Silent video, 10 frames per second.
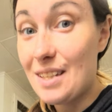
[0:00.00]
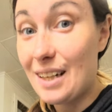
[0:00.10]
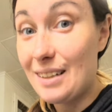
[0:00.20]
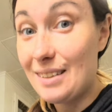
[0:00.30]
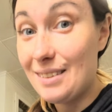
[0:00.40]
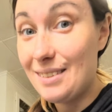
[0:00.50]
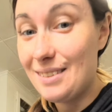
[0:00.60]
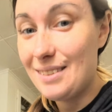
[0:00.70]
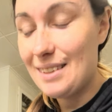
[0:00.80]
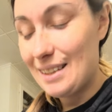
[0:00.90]
done.
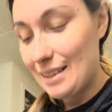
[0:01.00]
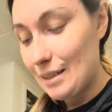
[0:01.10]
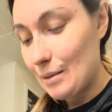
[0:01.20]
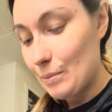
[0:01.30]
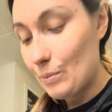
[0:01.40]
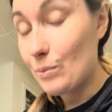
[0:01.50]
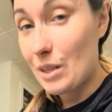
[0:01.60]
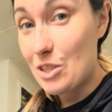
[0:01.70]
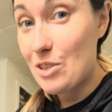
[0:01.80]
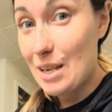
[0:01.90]

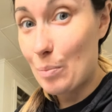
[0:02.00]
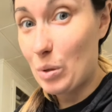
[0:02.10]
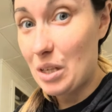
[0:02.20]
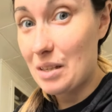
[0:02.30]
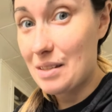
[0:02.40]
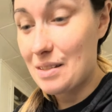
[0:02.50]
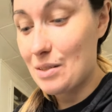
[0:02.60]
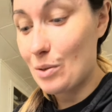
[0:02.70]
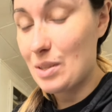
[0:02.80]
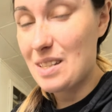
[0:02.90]
Once you get peaks,
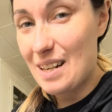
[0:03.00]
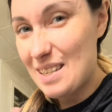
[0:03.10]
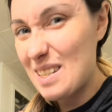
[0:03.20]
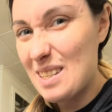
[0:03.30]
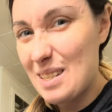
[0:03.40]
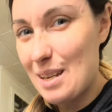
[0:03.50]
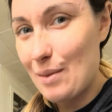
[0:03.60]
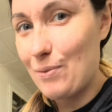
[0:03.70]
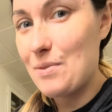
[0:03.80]
so it's nice and stiff,